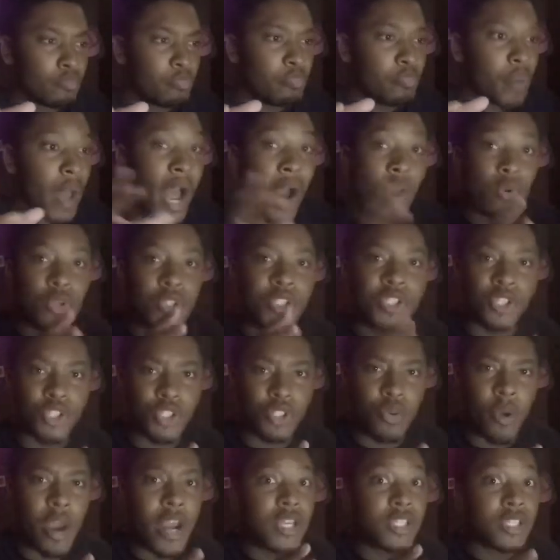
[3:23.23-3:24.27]
power
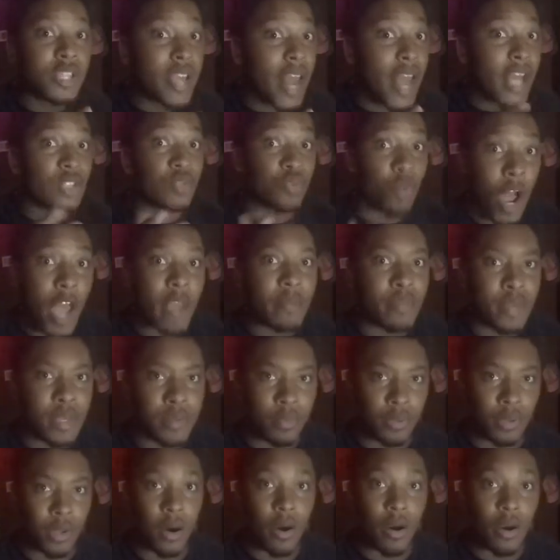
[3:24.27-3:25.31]
situation as white
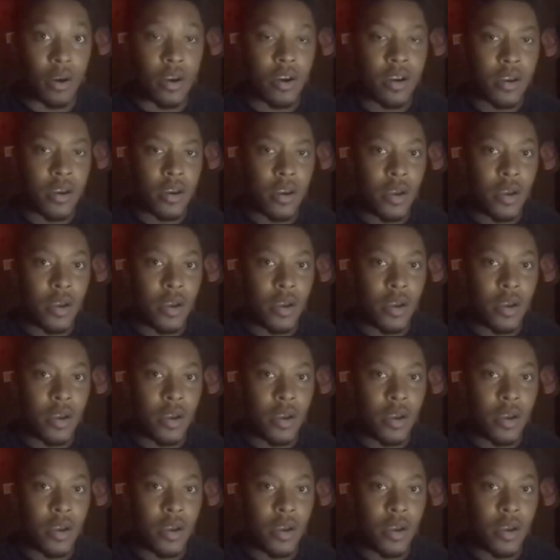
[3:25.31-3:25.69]
people are,